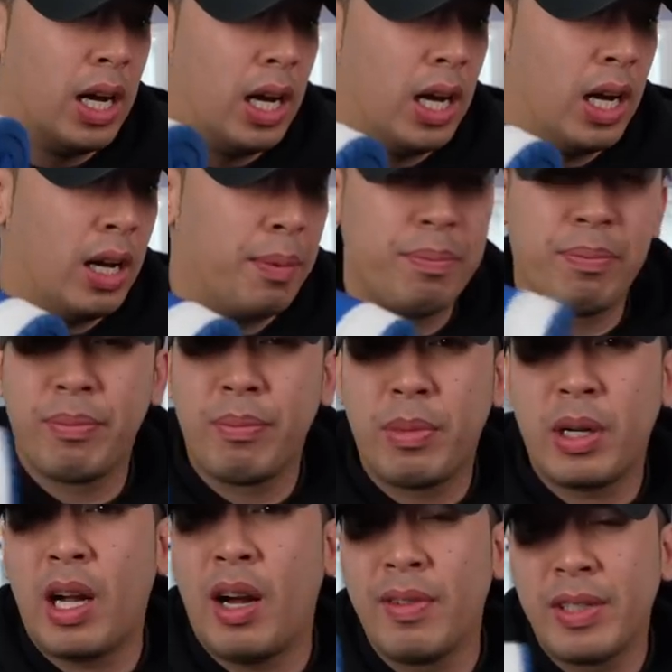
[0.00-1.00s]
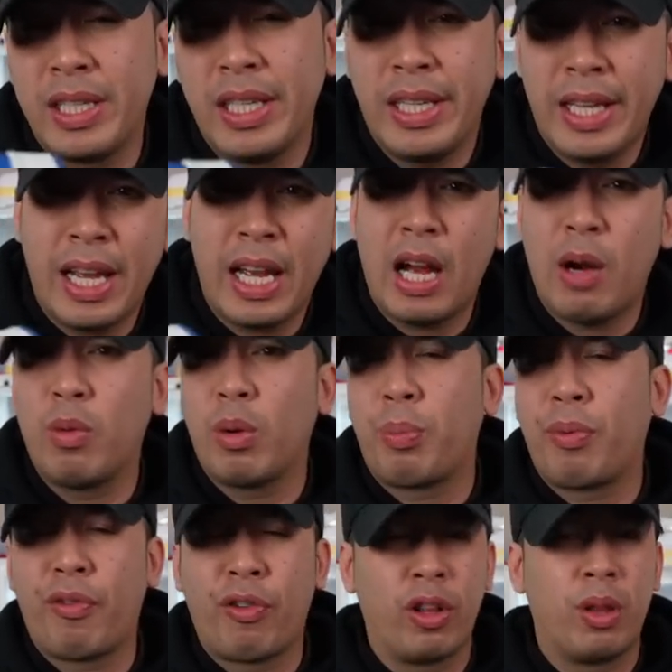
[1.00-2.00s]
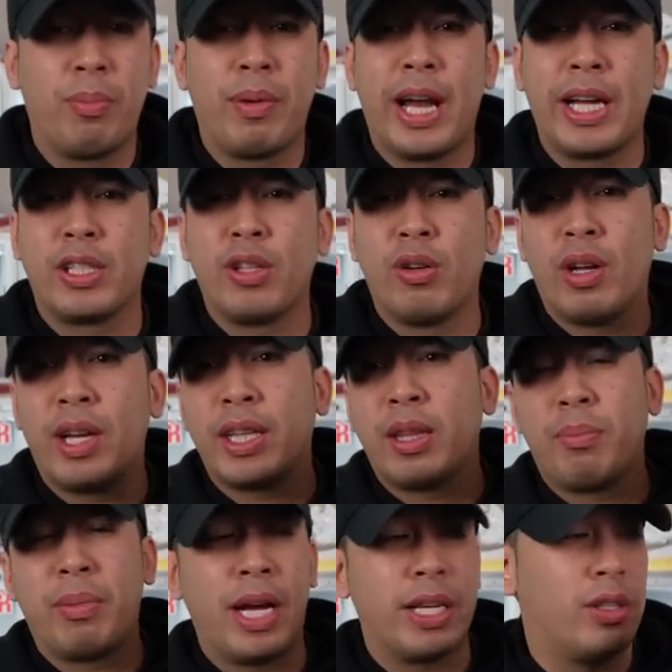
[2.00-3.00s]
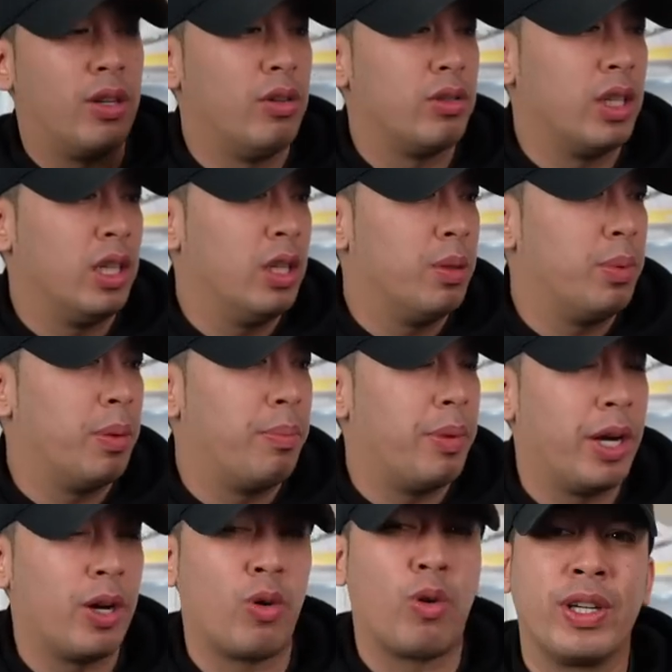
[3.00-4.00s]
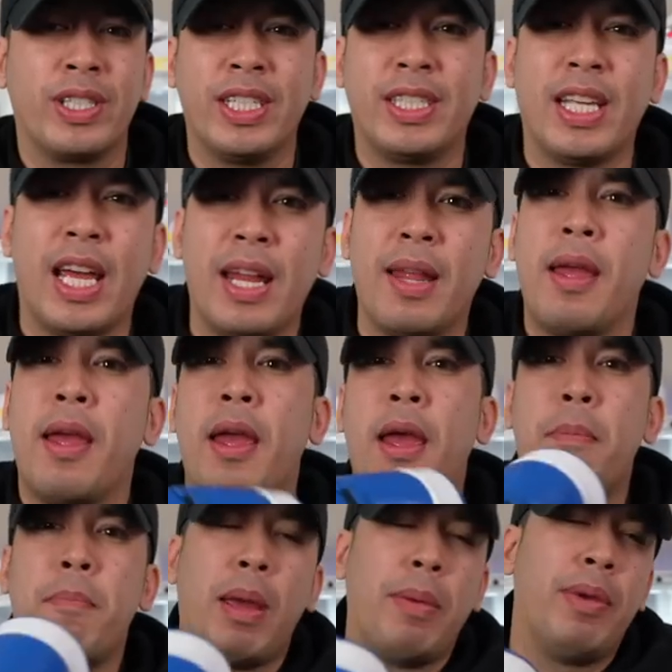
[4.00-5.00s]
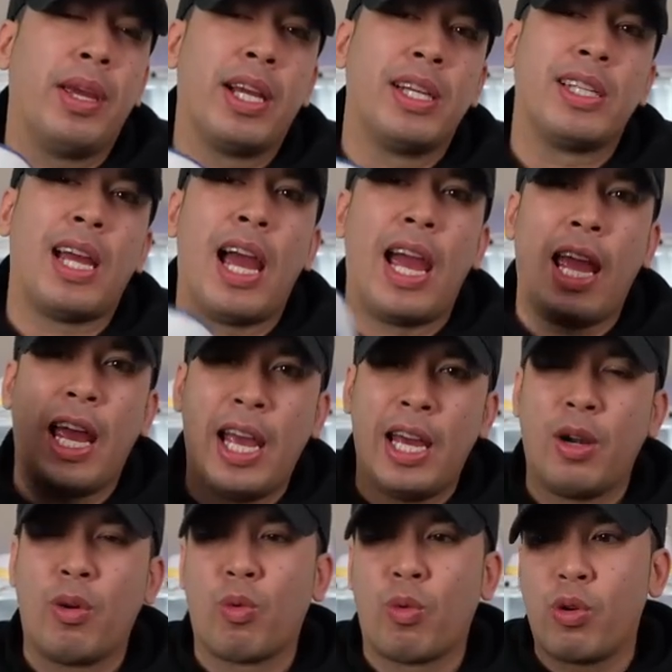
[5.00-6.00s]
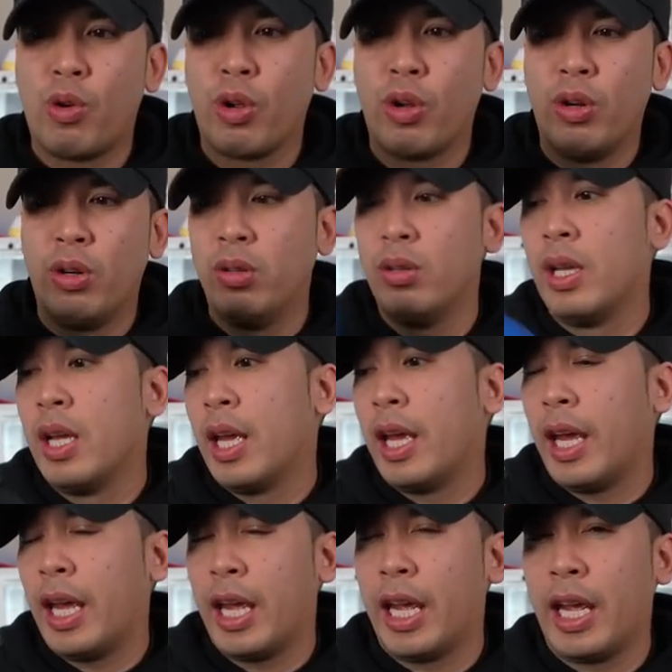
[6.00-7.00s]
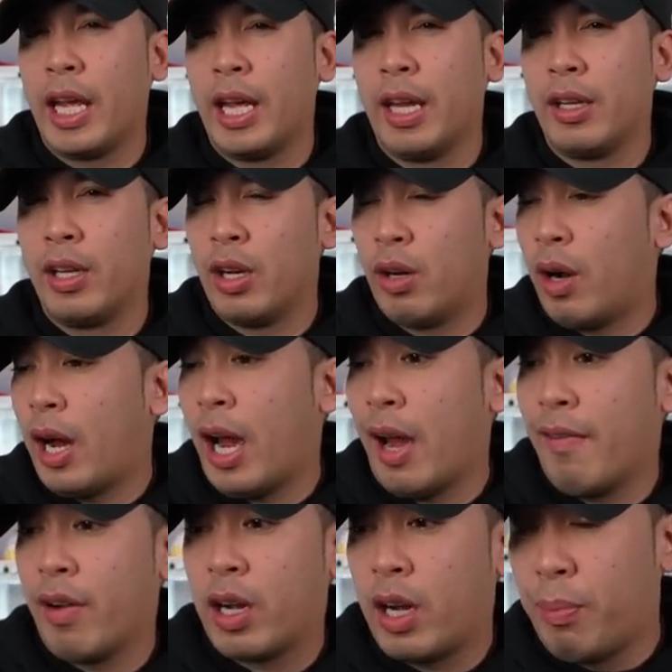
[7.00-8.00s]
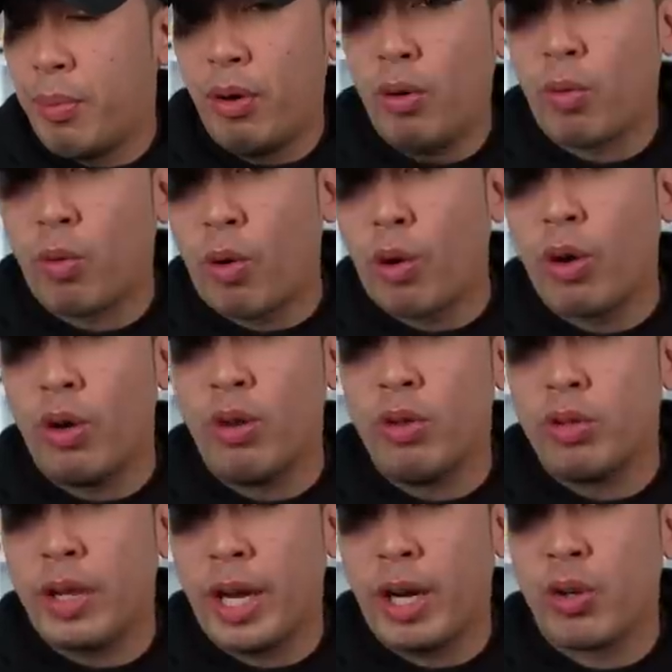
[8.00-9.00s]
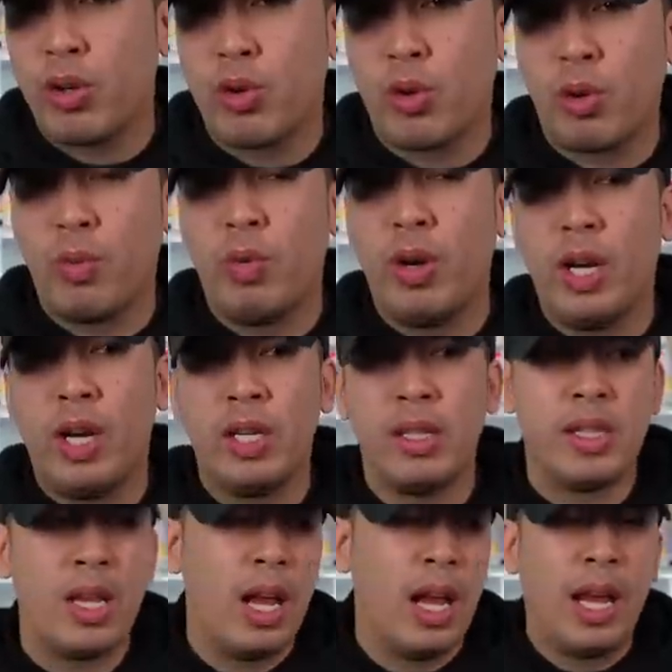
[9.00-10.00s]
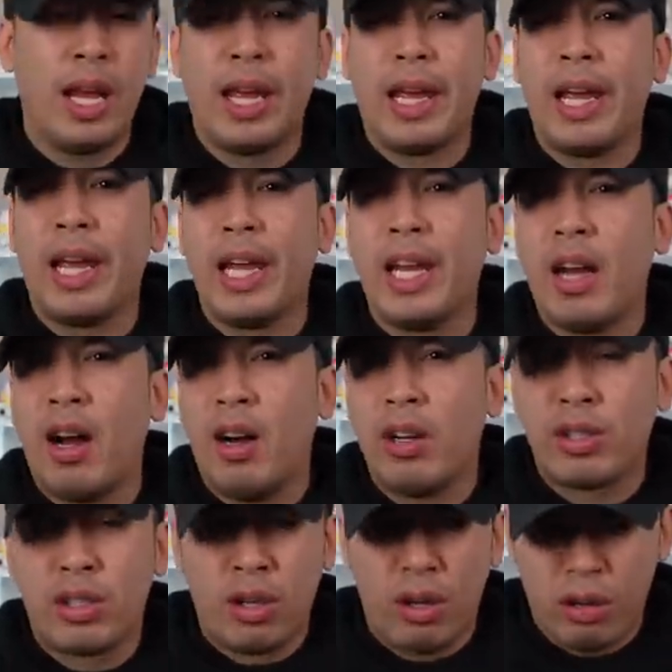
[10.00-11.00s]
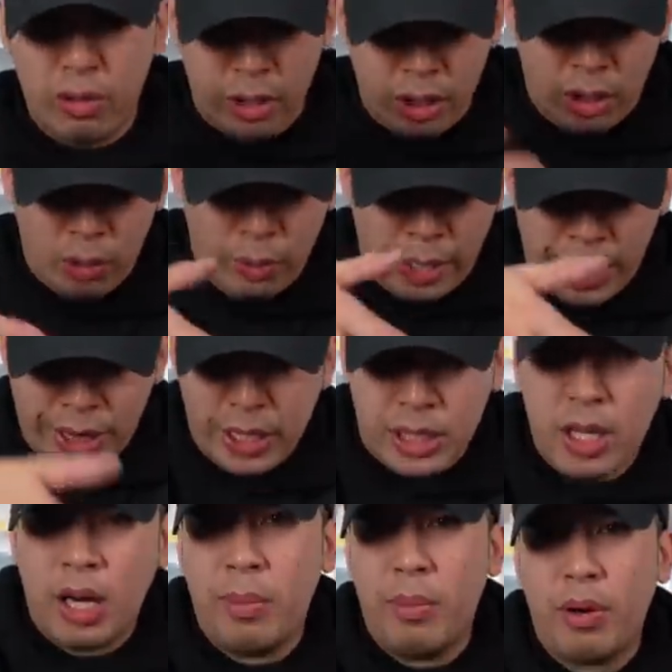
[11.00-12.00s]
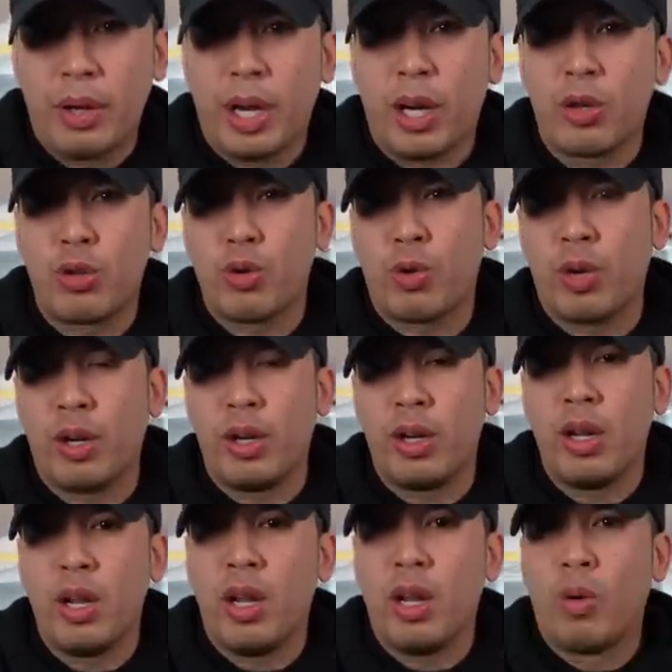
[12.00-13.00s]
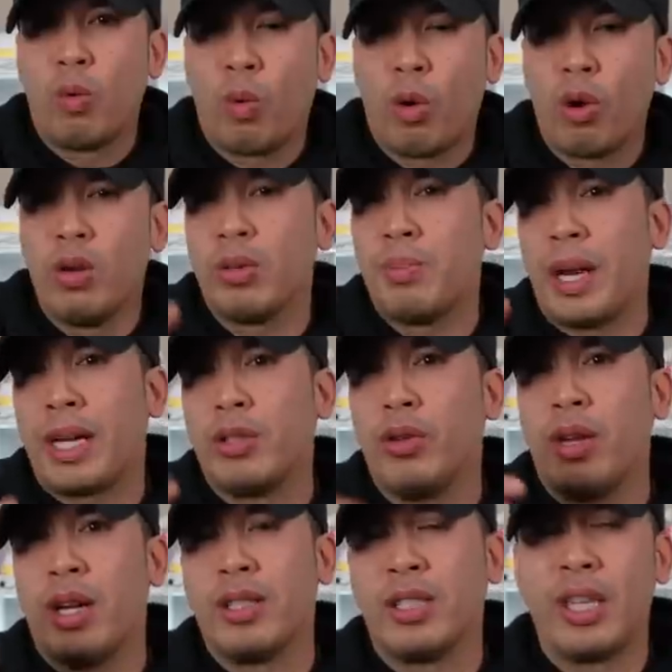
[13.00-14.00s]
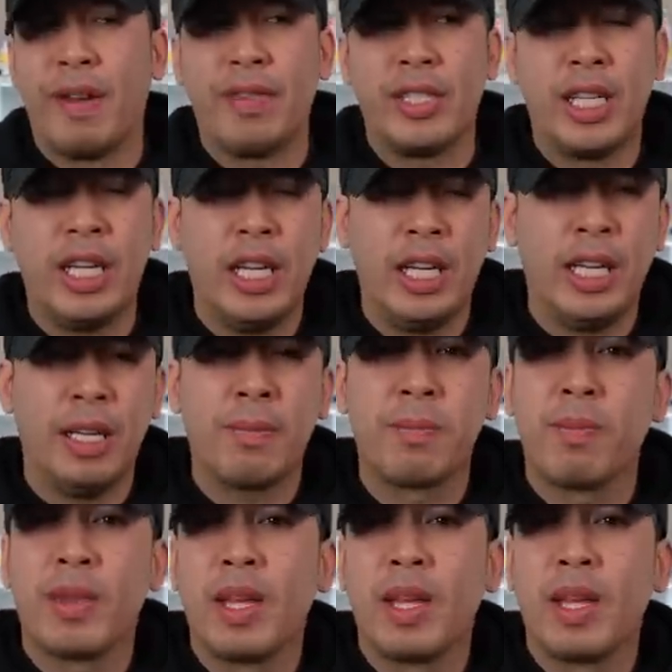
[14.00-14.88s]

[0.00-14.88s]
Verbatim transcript: Uh, but obviously, yeah, I would prefer the black toe. I like the black toes a little bit better, just that maybe because I had a Royal and you know I have a couple Royal Air Jordan ones. And also, you know, we got the tumbled Air Jordan Royals back in two thousand seventeen.